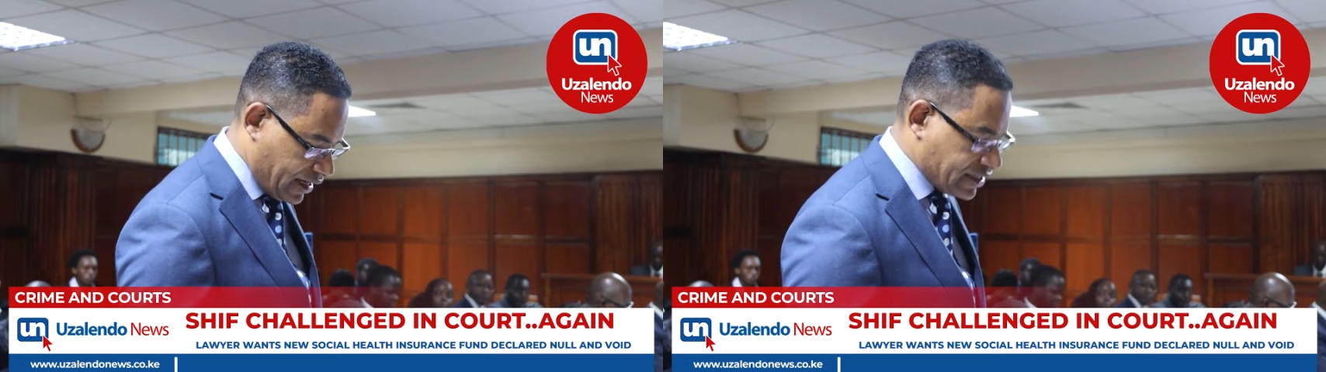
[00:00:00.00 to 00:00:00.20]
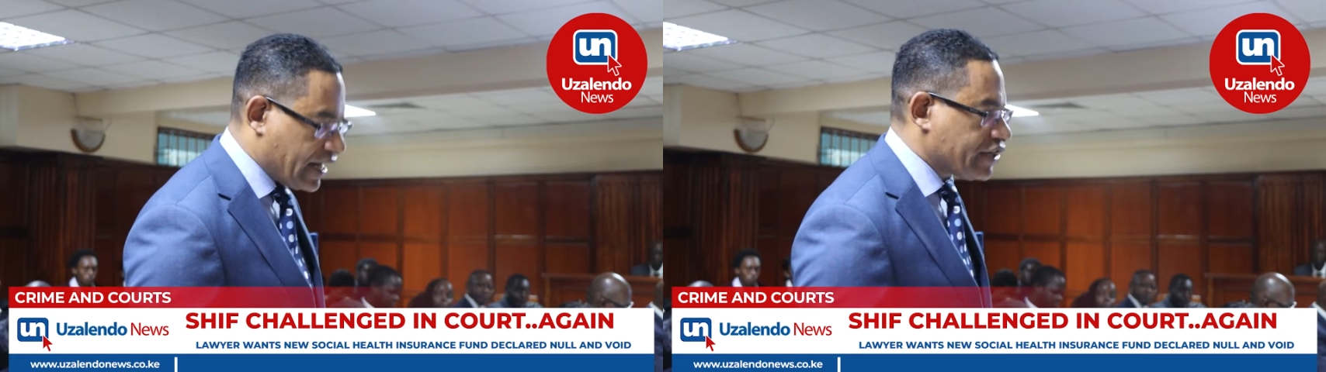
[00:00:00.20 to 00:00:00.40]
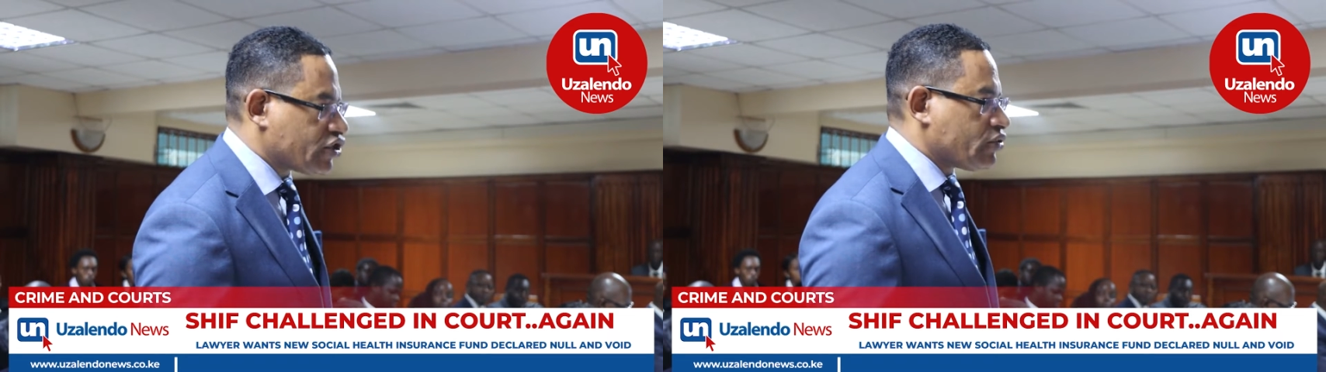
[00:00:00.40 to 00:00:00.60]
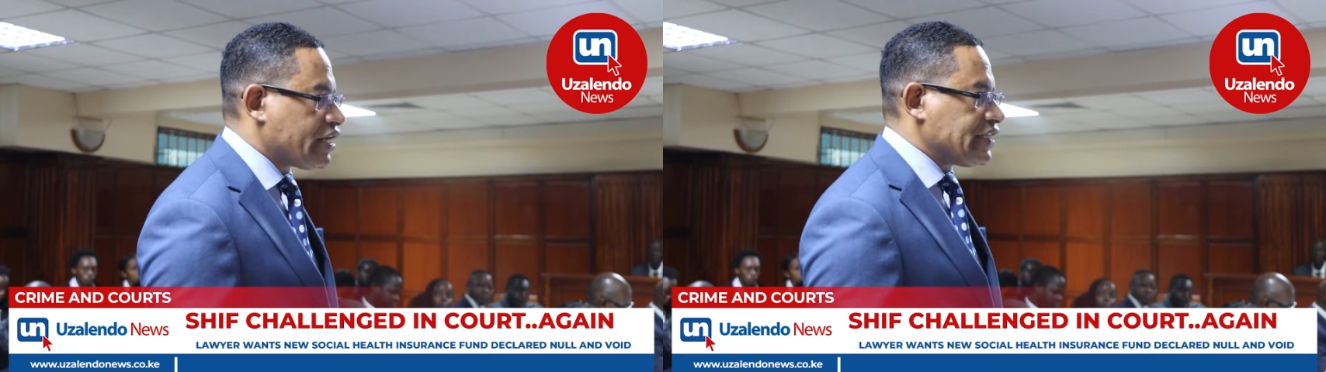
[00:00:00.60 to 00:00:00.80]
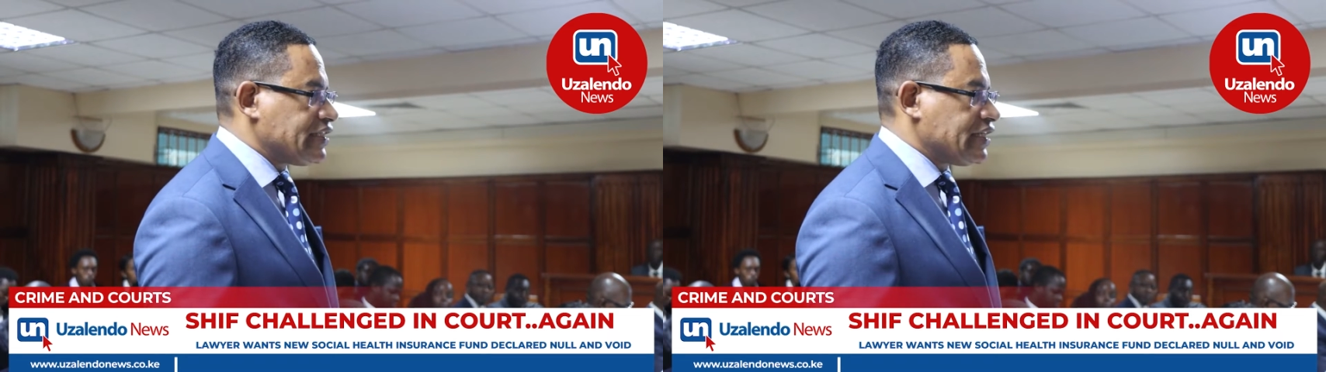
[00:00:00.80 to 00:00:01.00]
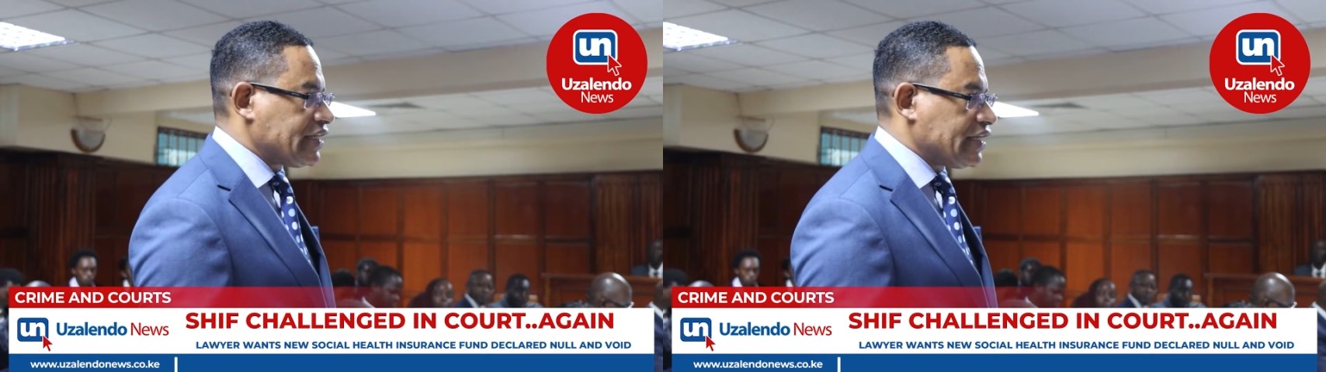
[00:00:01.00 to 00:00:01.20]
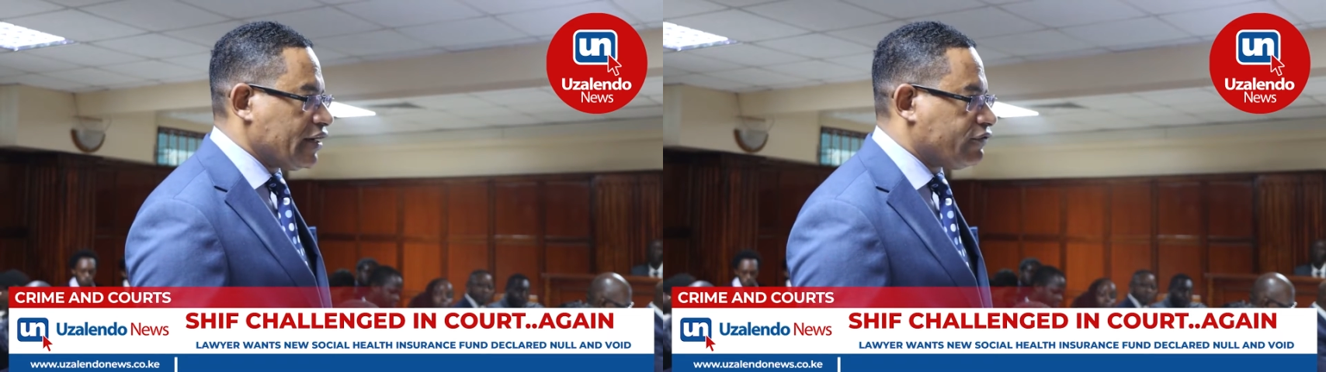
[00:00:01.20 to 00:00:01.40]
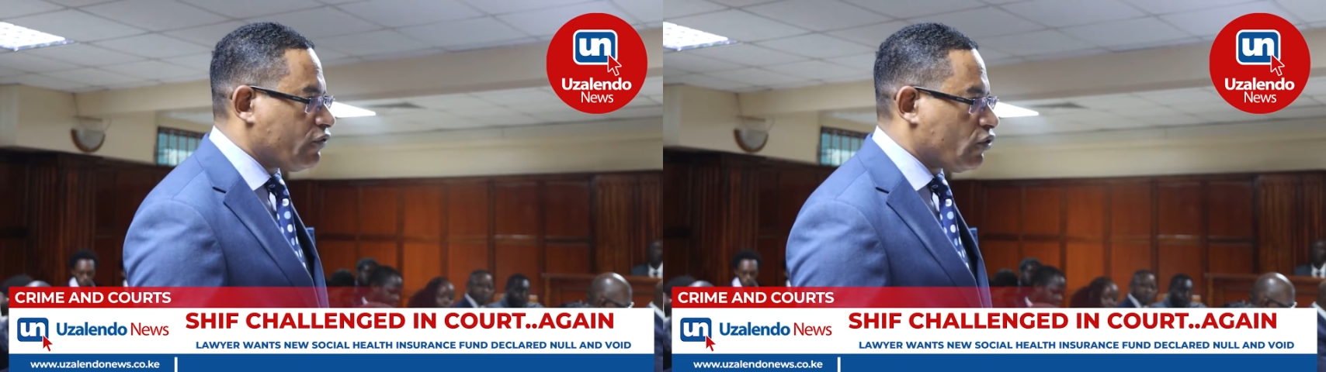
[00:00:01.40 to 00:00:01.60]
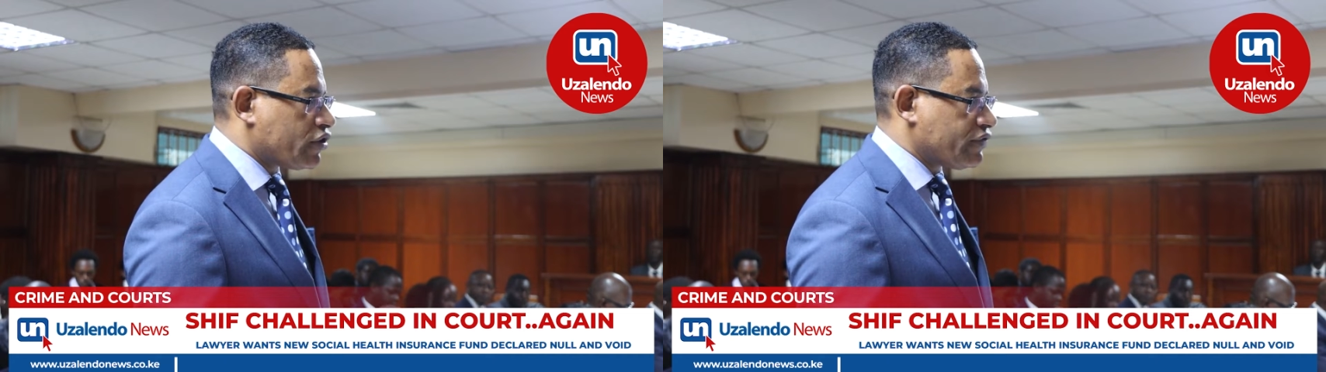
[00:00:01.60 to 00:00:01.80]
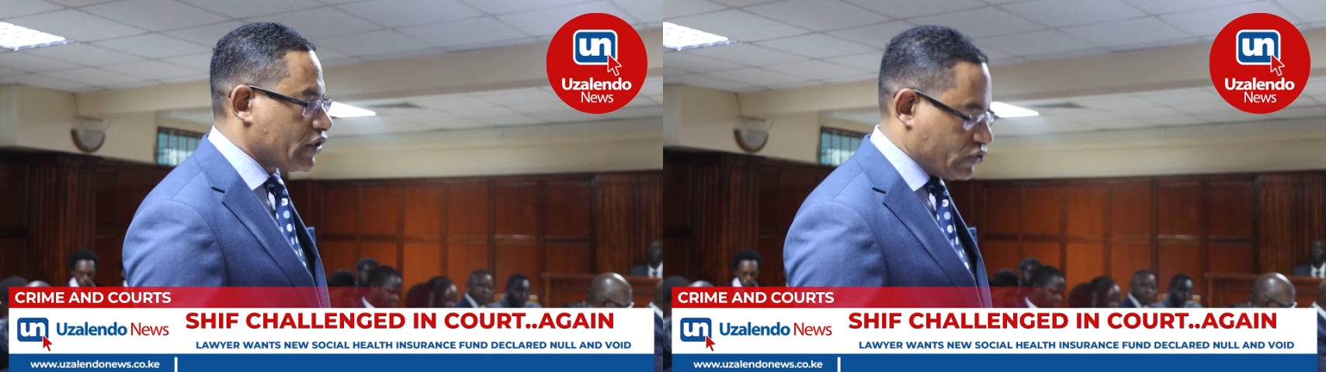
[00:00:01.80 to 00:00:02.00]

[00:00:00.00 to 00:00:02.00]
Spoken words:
under Article 94 of the